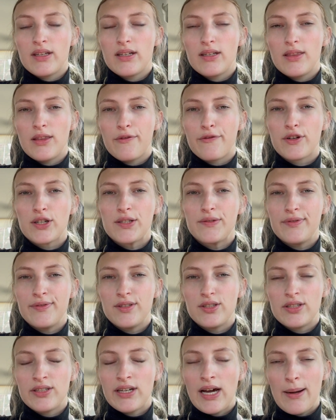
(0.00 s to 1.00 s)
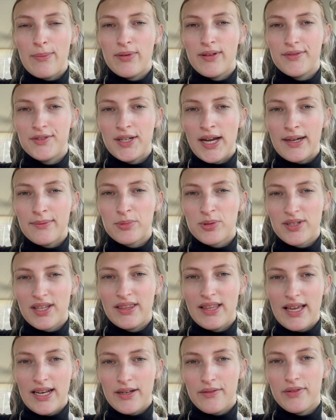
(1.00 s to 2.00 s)
the first couple of chapters at
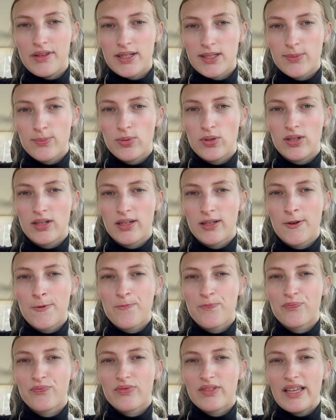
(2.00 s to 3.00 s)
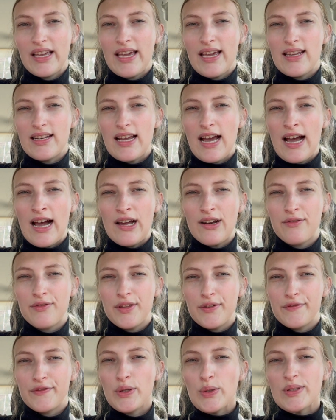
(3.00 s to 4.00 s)
the end of this book, and out of
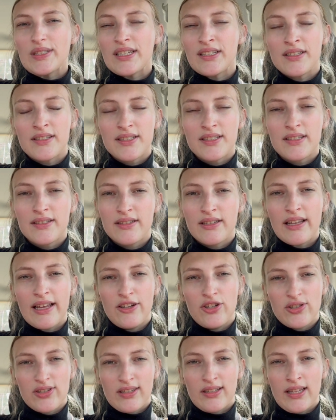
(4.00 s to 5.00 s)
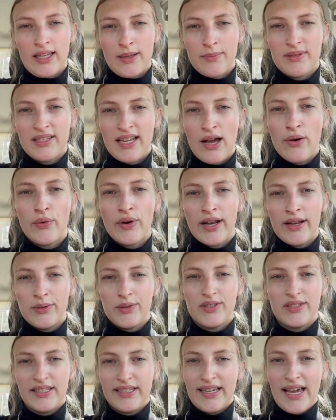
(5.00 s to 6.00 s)
the few sentences that I just glanced at when I was
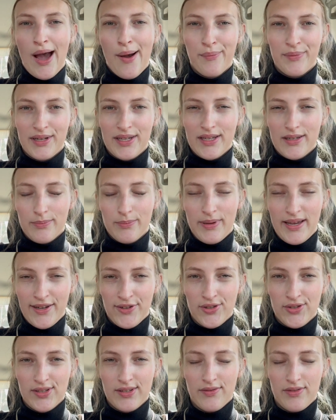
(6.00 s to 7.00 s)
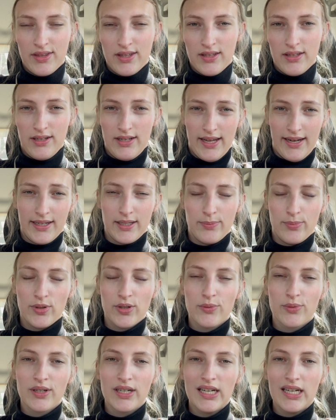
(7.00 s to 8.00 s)
seeing how many pages of the next
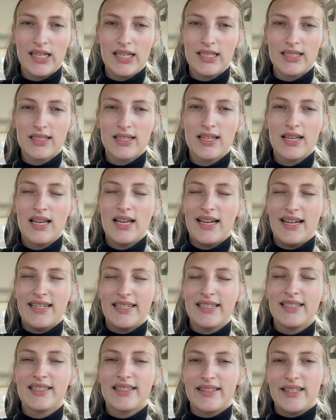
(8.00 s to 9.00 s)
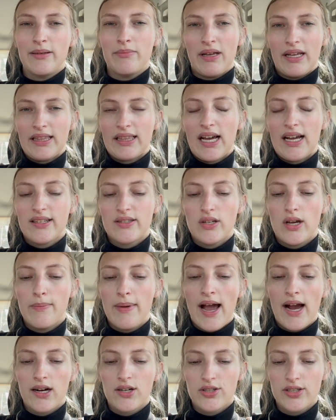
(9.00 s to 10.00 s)
book were in it, it didn't seem like that. So I'm
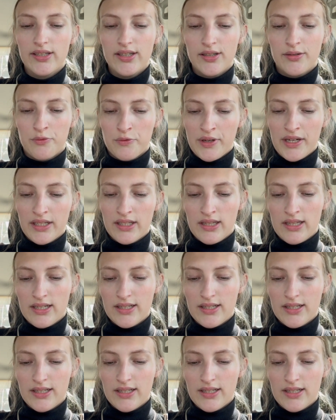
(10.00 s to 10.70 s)
actually going to read